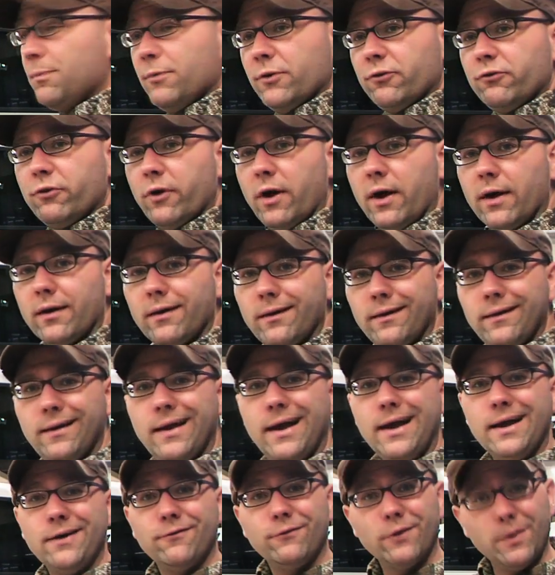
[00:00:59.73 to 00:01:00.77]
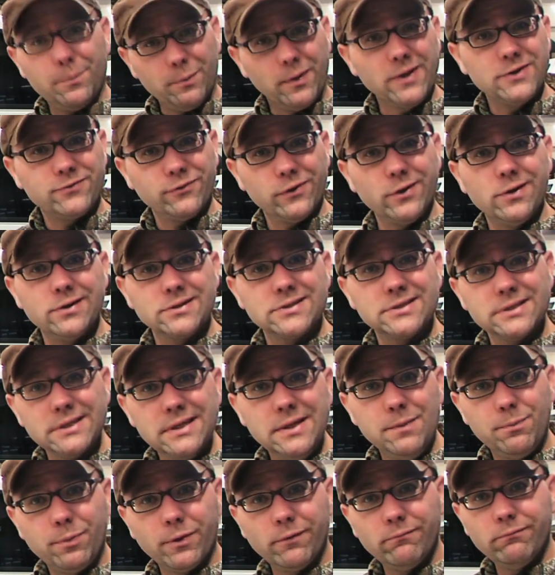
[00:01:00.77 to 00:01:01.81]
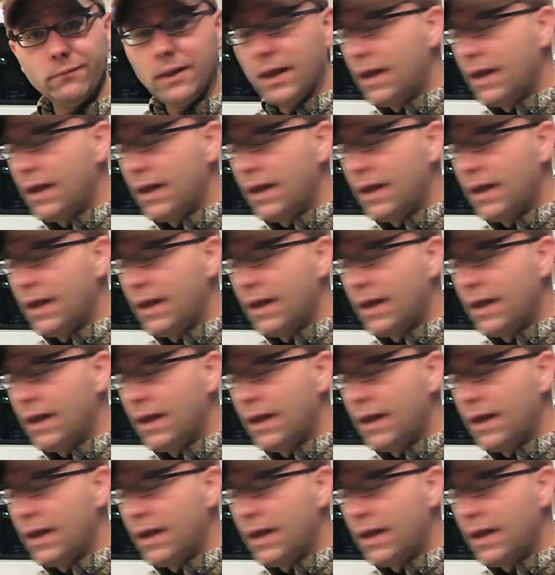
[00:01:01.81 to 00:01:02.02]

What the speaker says: up the truck for a place for you to sleep.